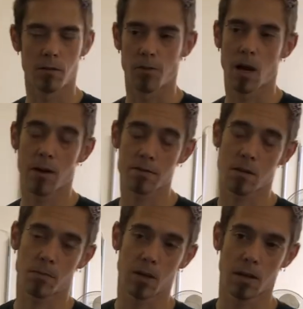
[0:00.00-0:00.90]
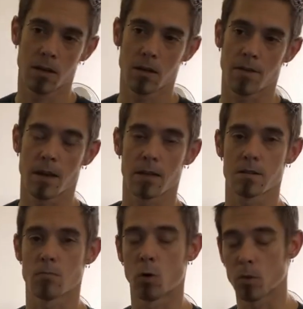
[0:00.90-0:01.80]
If you have something that
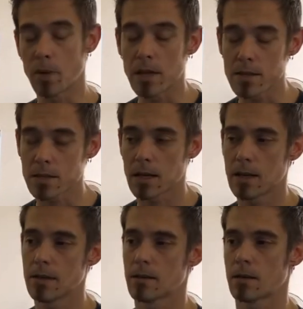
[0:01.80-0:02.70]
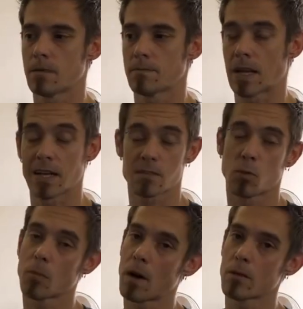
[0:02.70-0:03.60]
is more PSI, I guess
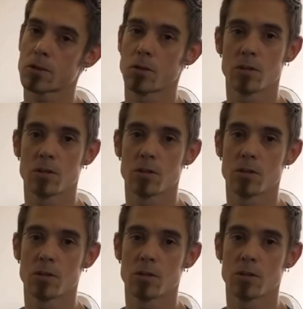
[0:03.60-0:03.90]
more power to you.